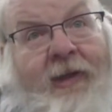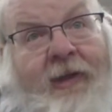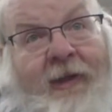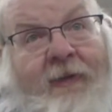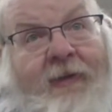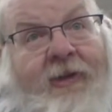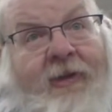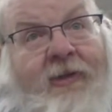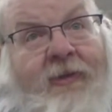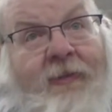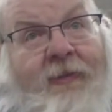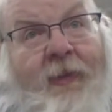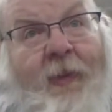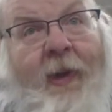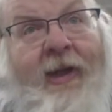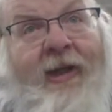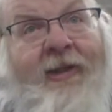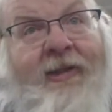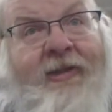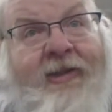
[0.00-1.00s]
anyone who
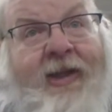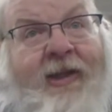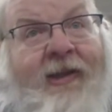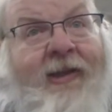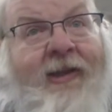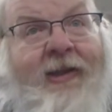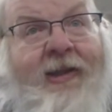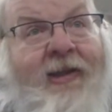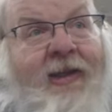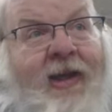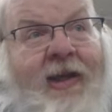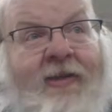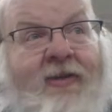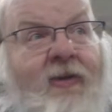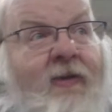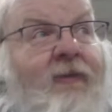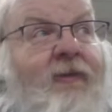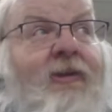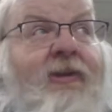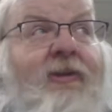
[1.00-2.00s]
wins. I think he has
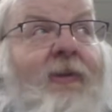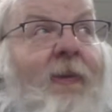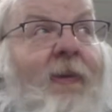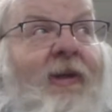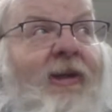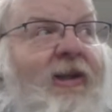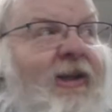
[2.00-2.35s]
over 20